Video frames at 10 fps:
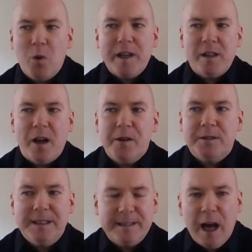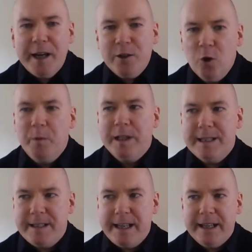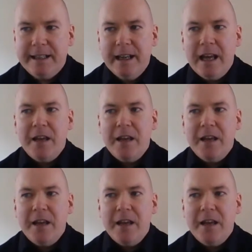one another to die nobly, saying,